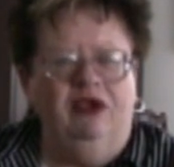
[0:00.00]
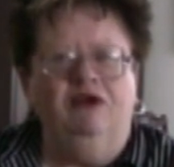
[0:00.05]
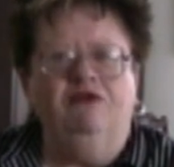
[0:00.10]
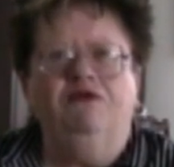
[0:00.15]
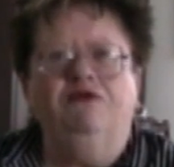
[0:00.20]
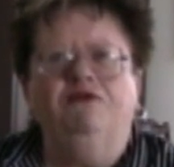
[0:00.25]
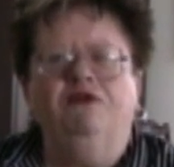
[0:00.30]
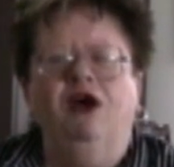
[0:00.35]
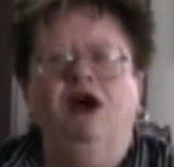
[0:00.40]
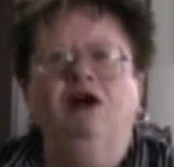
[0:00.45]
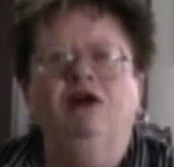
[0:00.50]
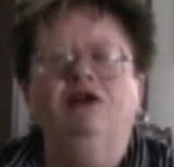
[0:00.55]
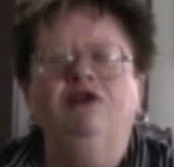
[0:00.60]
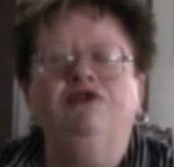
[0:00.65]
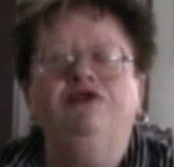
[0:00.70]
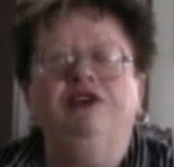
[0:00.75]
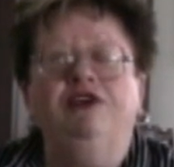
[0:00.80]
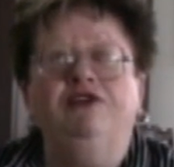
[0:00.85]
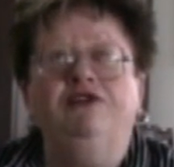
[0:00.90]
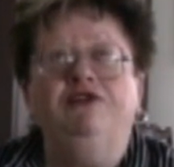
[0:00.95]
If Uncle
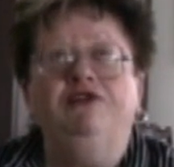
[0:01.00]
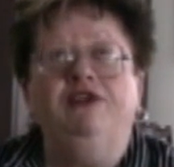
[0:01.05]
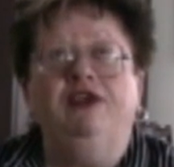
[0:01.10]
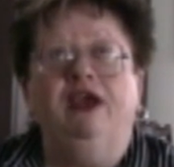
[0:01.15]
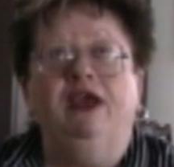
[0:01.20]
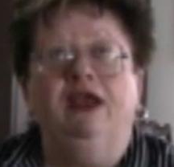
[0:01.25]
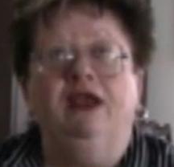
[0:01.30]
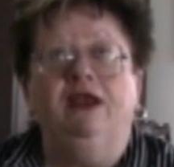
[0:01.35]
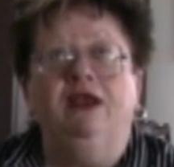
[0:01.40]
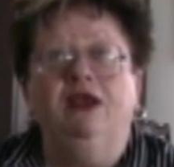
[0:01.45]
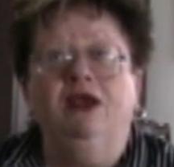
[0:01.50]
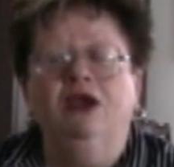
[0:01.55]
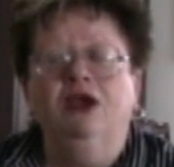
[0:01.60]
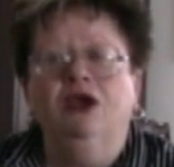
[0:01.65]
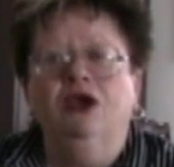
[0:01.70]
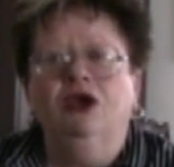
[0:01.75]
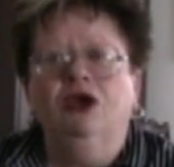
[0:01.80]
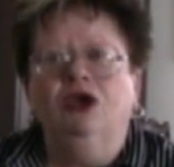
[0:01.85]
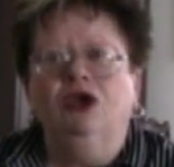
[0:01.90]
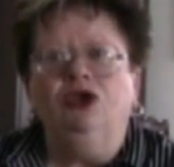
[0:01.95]
Joe said,
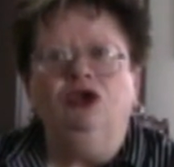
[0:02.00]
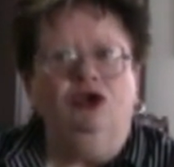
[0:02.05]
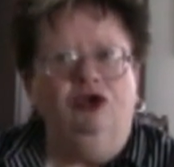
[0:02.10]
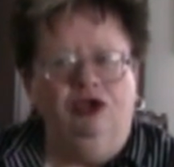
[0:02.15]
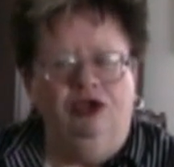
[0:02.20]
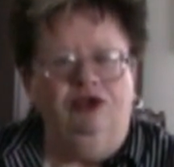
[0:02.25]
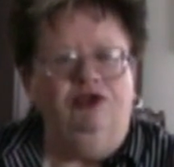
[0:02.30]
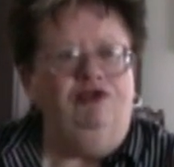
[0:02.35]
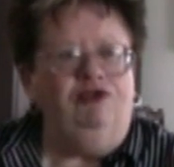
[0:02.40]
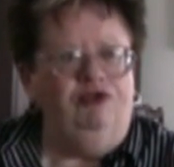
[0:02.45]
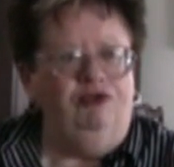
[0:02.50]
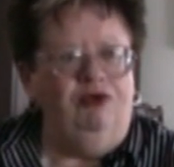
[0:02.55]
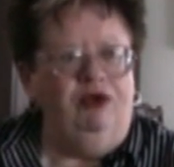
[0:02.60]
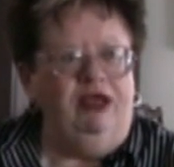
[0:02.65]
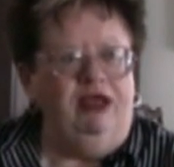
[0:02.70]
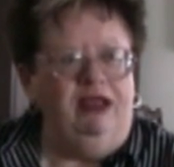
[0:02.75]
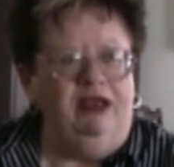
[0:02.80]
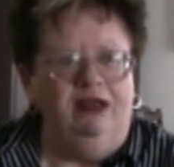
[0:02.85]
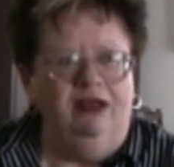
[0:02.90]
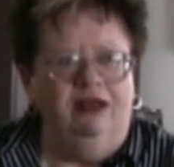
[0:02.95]
you can do
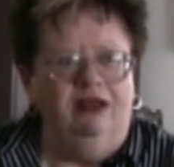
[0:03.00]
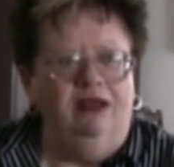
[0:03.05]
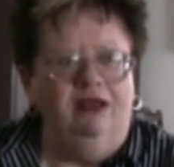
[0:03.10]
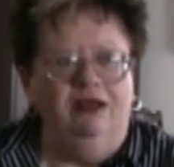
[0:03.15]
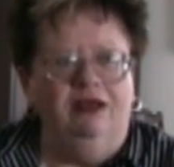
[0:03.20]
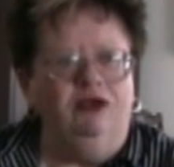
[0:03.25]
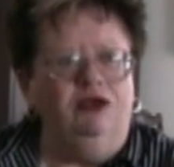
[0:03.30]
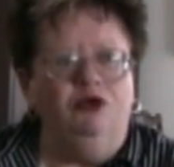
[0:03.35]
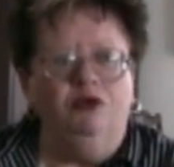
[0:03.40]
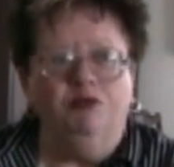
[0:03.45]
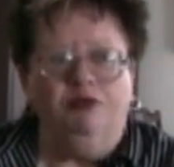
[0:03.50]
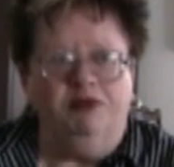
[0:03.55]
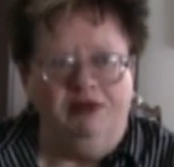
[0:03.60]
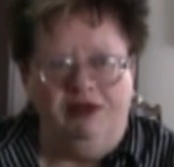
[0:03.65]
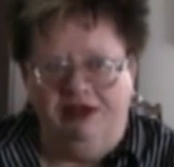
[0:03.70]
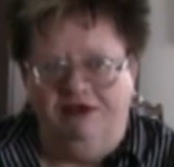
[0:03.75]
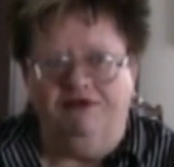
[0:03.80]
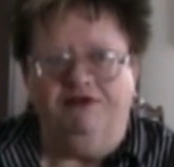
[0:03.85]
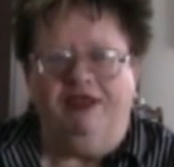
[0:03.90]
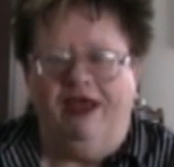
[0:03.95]
it, you
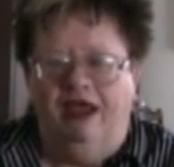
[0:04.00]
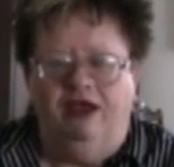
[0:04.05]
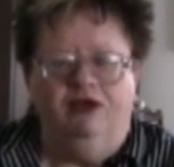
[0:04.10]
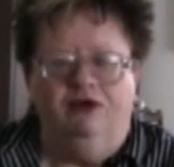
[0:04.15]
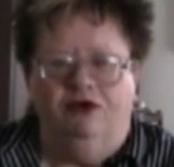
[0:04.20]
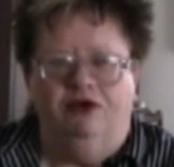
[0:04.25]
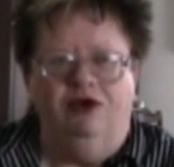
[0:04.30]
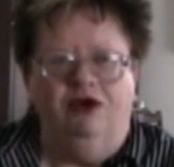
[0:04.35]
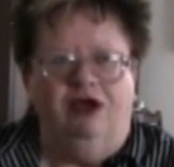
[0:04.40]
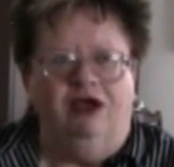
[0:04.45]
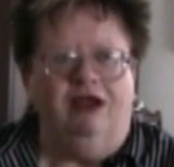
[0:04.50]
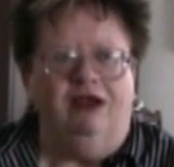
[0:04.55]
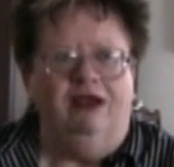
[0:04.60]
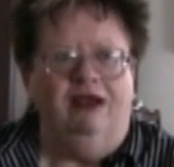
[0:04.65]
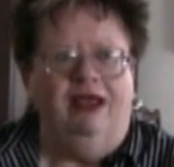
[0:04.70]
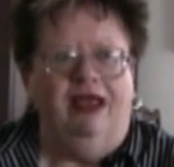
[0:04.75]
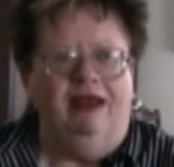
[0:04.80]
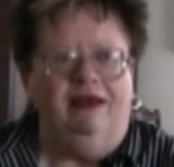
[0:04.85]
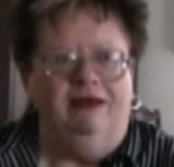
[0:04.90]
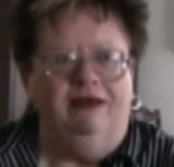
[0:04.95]
believed that you could.
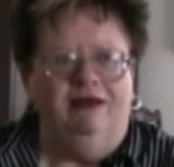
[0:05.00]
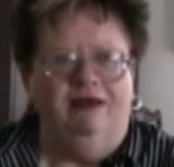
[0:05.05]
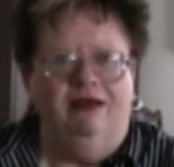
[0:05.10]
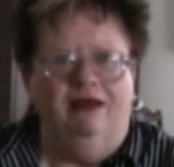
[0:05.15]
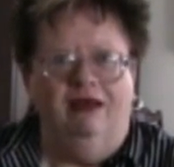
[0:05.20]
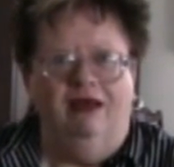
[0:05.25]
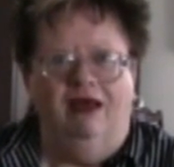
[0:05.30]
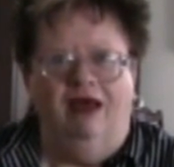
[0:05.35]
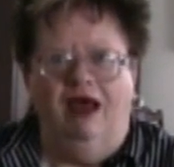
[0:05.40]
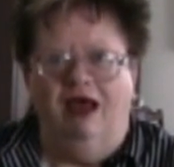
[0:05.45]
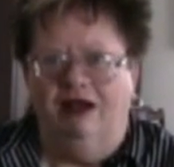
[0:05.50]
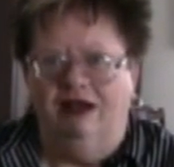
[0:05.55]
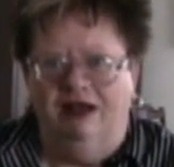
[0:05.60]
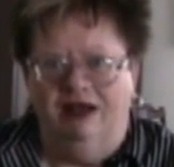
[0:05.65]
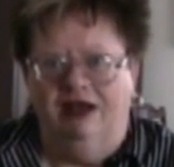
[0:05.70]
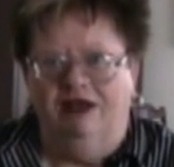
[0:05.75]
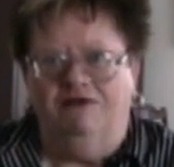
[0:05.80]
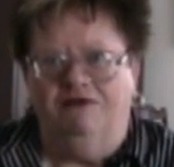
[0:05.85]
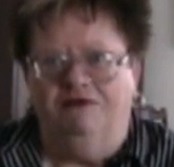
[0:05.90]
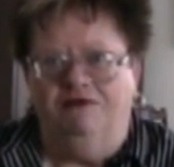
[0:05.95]
And oddly
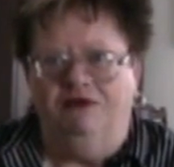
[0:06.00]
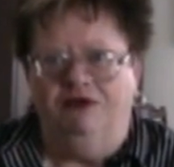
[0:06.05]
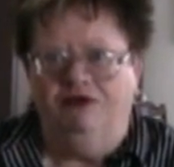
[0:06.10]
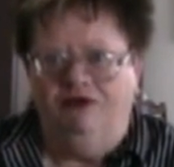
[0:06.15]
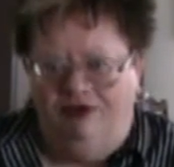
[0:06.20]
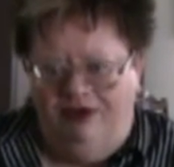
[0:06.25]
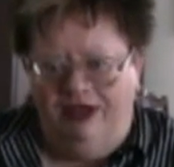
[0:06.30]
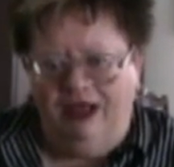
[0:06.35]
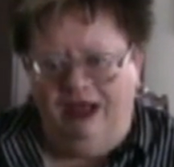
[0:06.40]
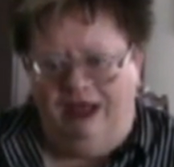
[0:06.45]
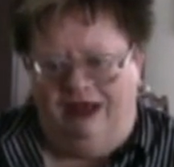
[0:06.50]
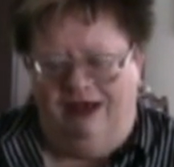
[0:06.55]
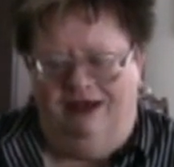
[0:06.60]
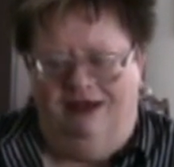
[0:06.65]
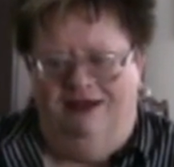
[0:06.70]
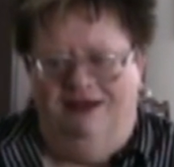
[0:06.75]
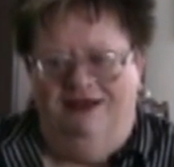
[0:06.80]
enough, you did.